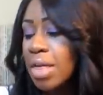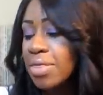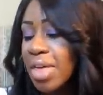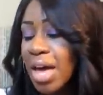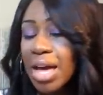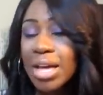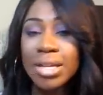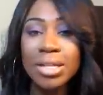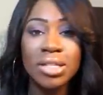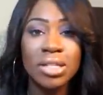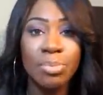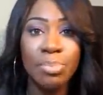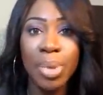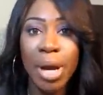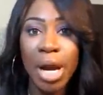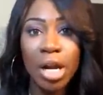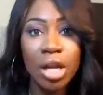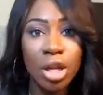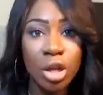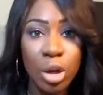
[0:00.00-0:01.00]
that is
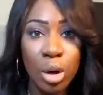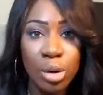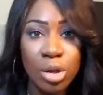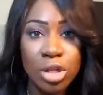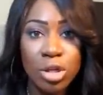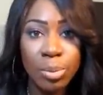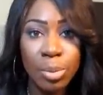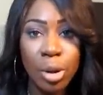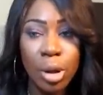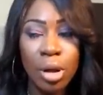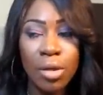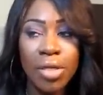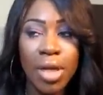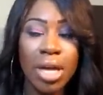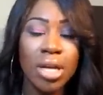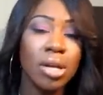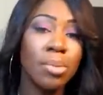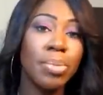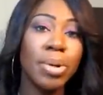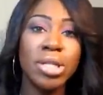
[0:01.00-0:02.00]
barely noticeable
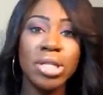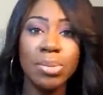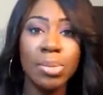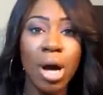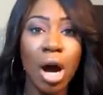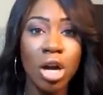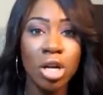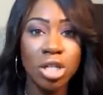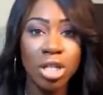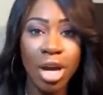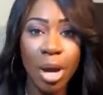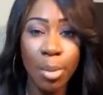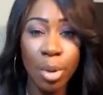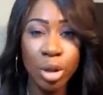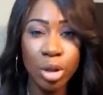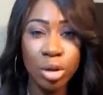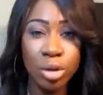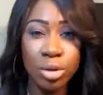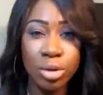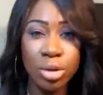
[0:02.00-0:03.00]
than to put some harsh
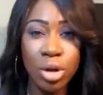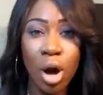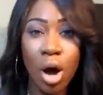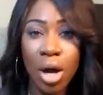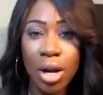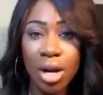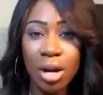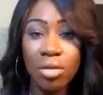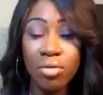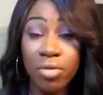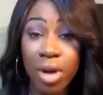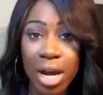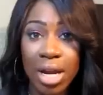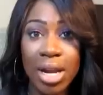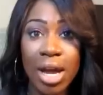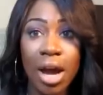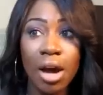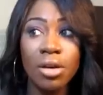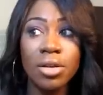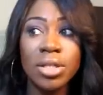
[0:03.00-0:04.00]
chemicals on it right
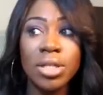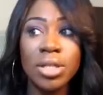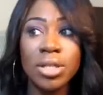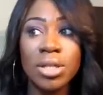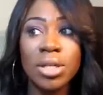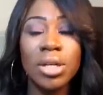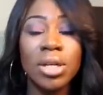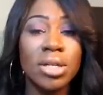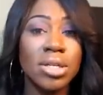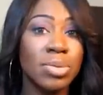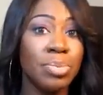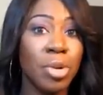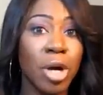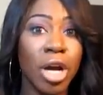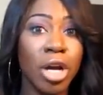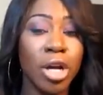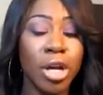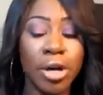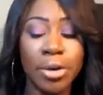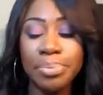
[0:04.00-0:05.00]
now since it is
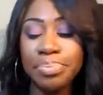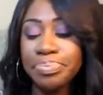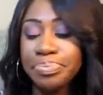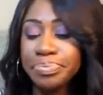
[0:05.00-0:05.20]
brand new.